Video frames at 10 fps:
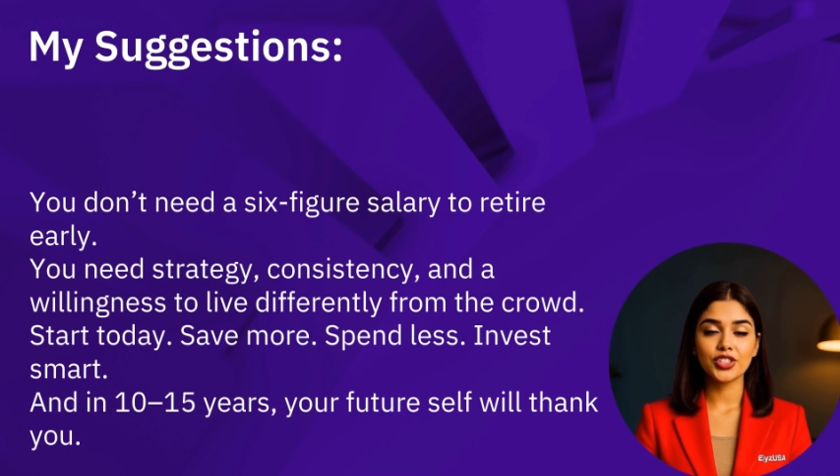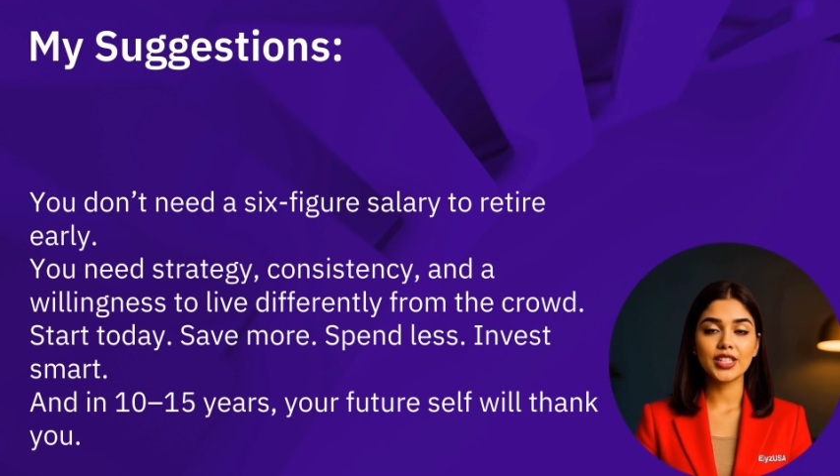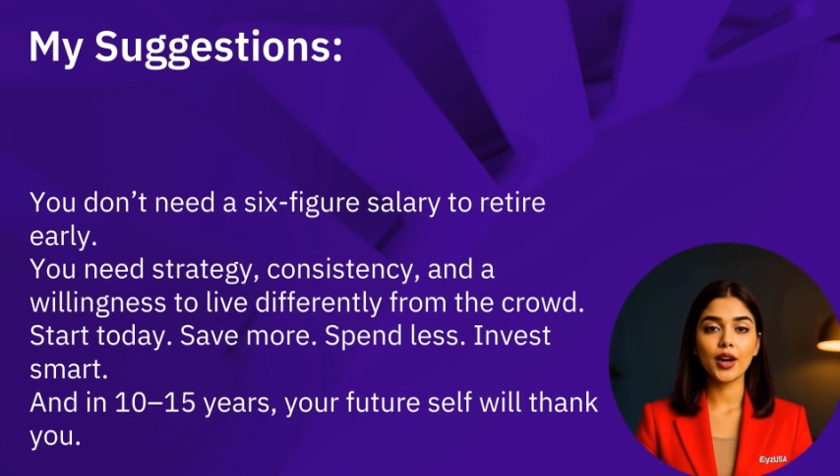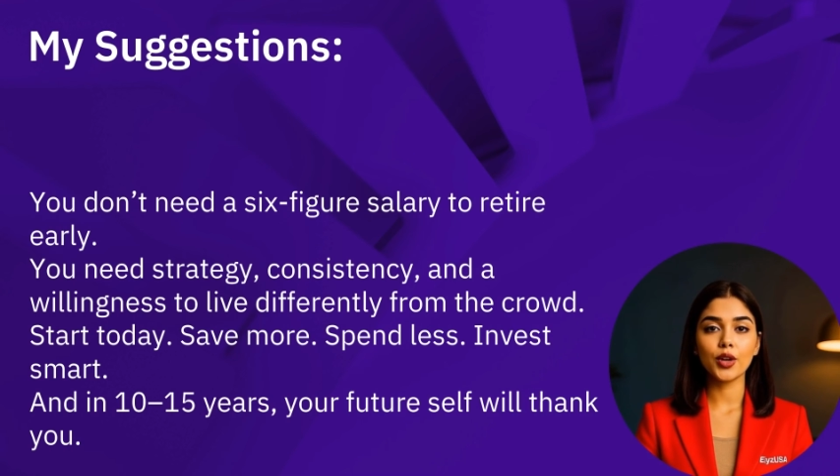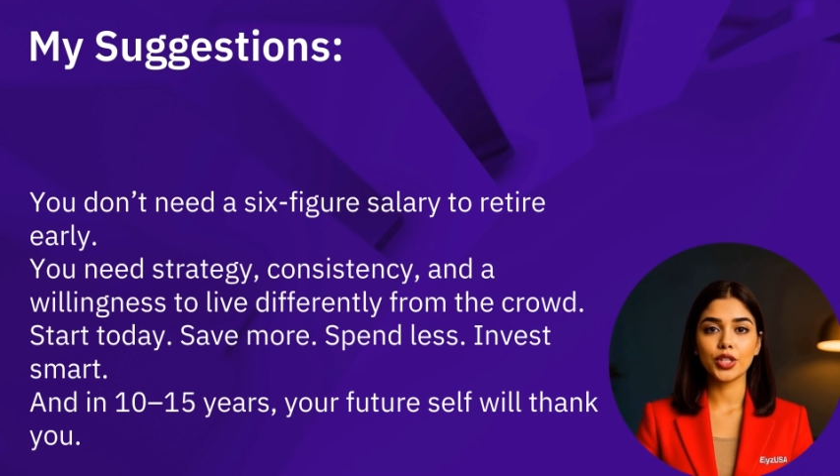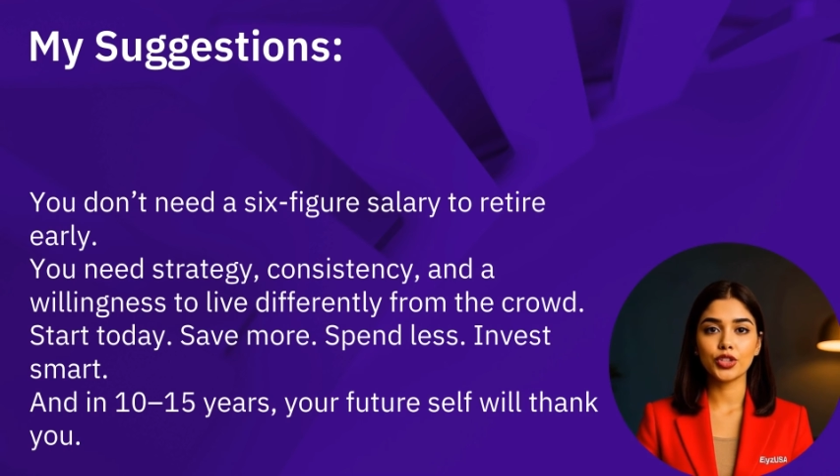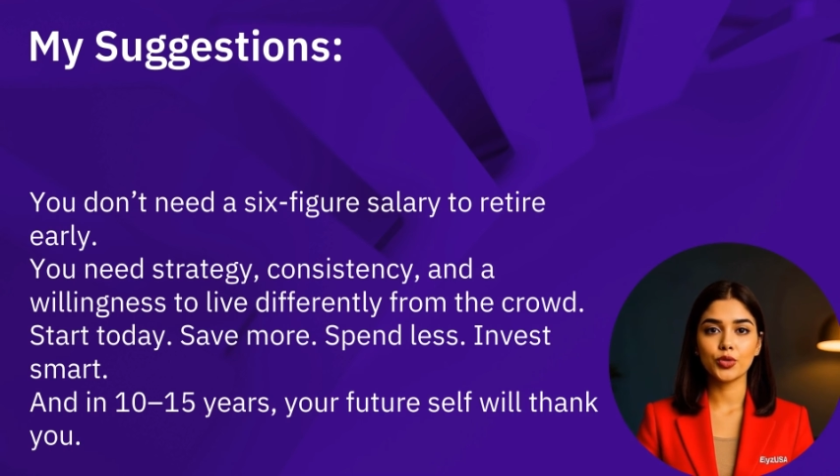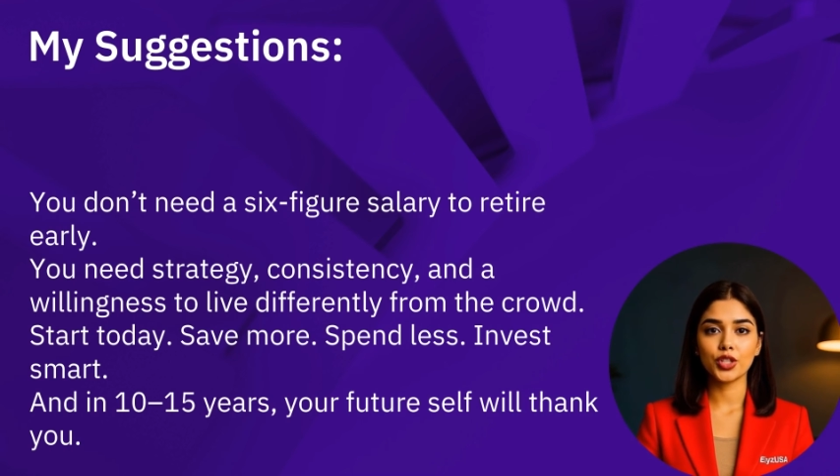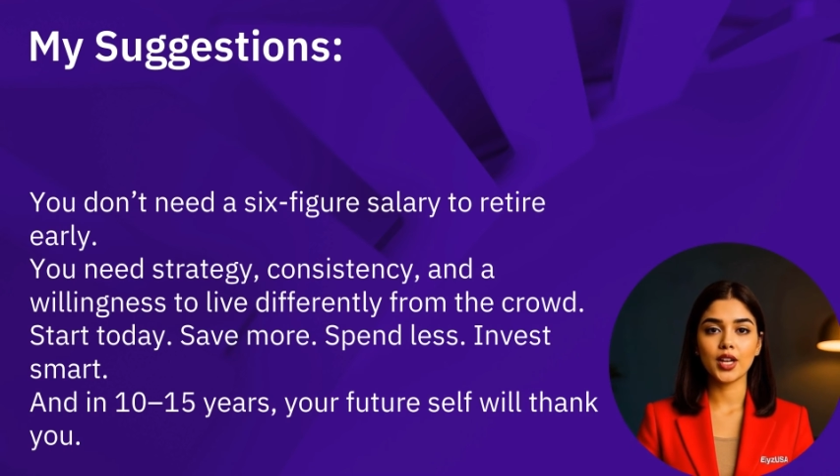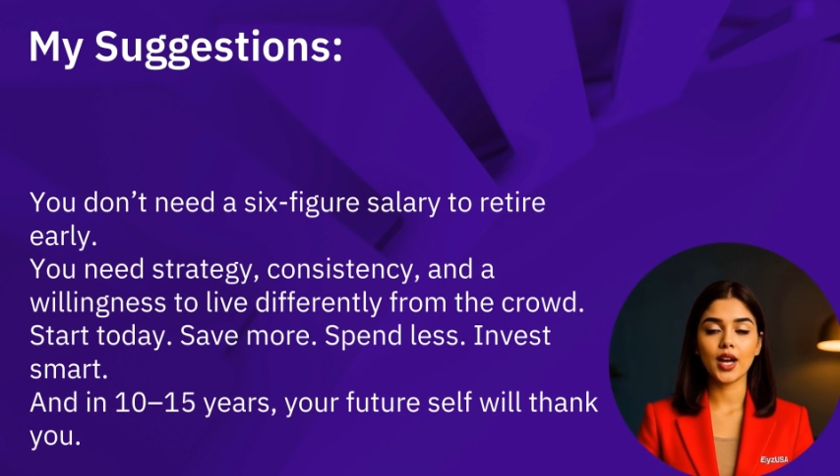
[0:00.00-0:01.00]
salary to
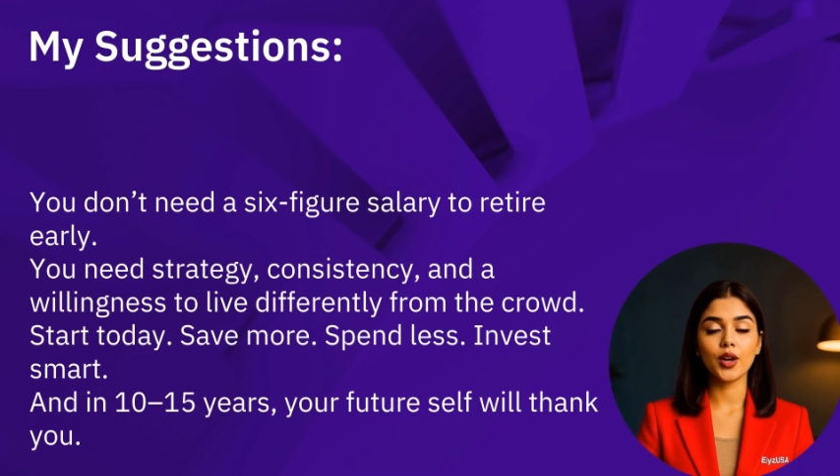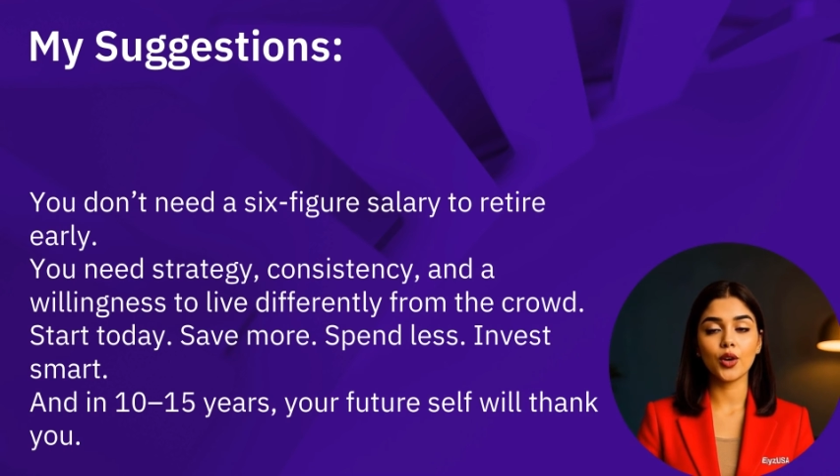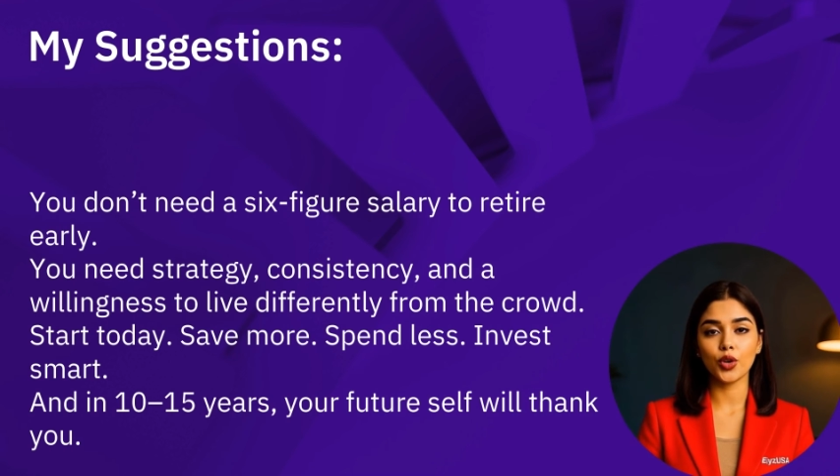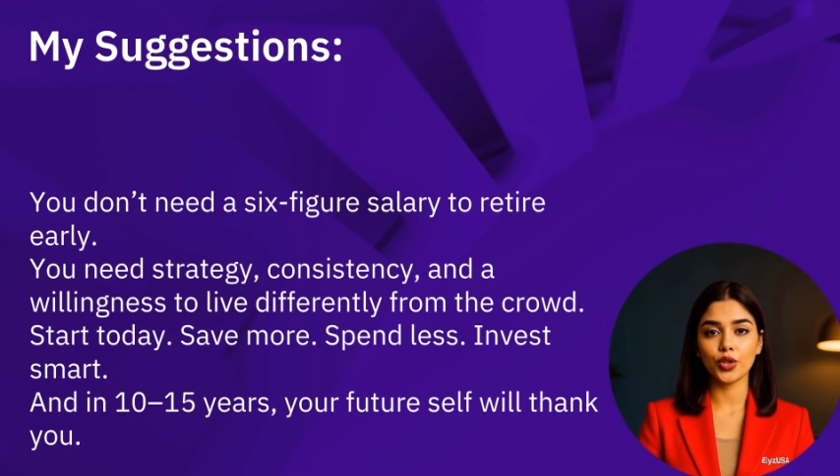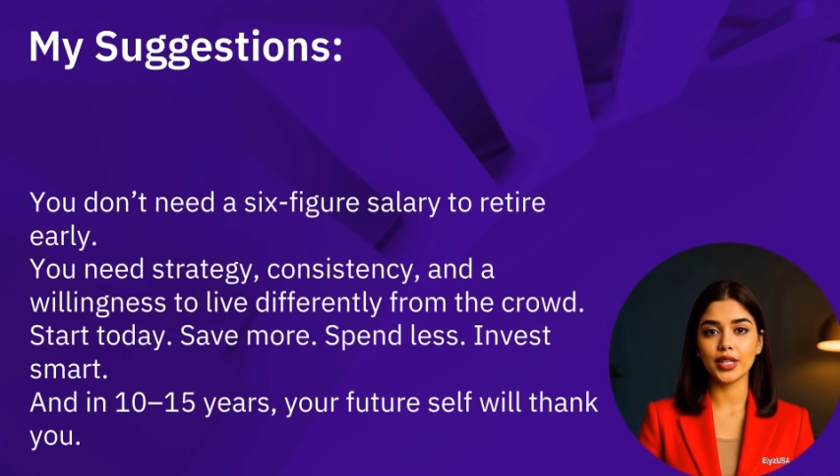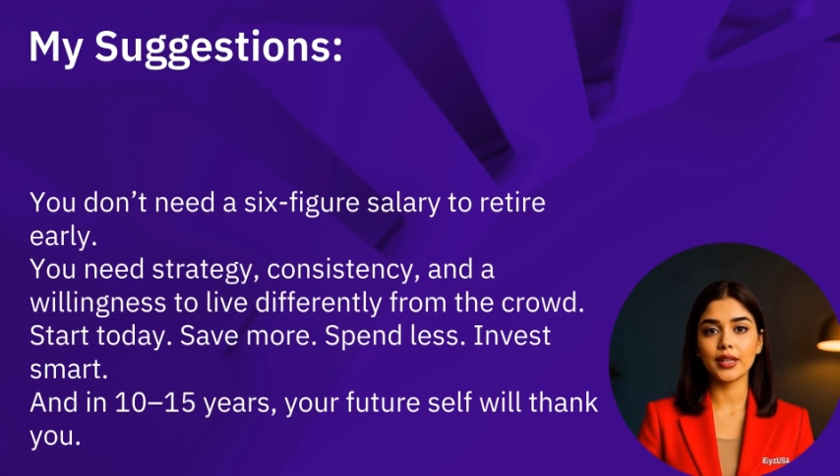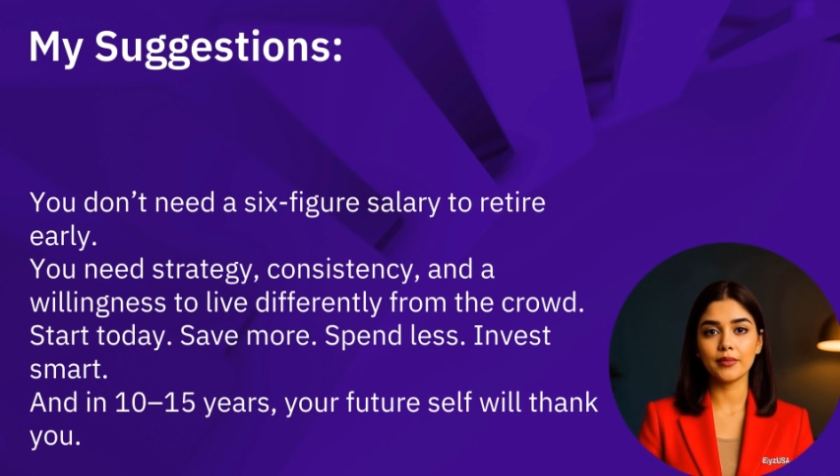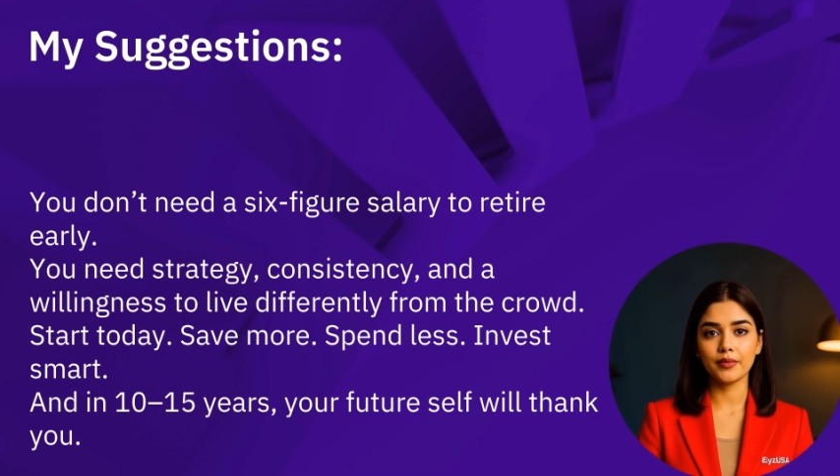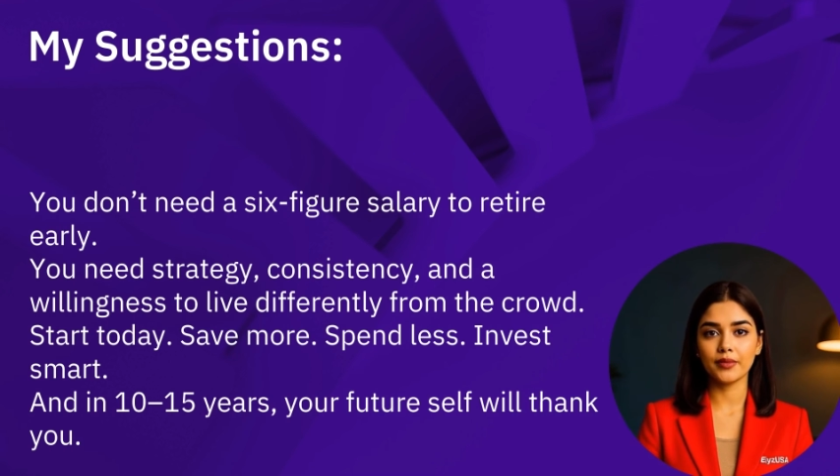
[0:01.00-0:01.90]
retire early.